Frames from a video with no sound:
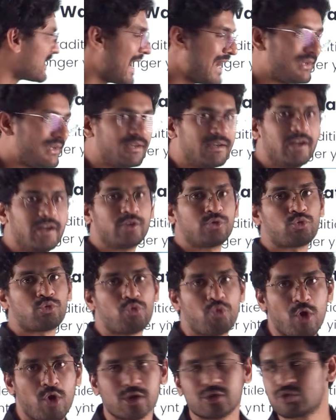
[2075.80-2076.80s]
candidate who
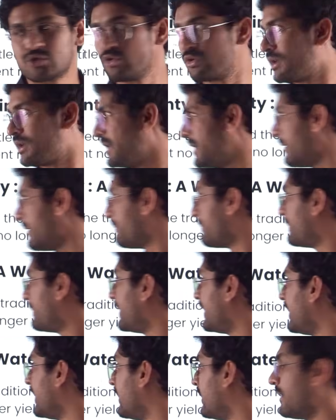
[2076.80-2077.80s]
wants to clear
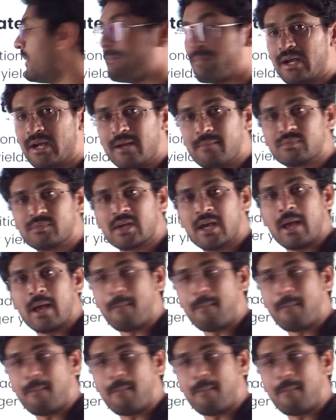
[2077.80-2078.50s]
prelims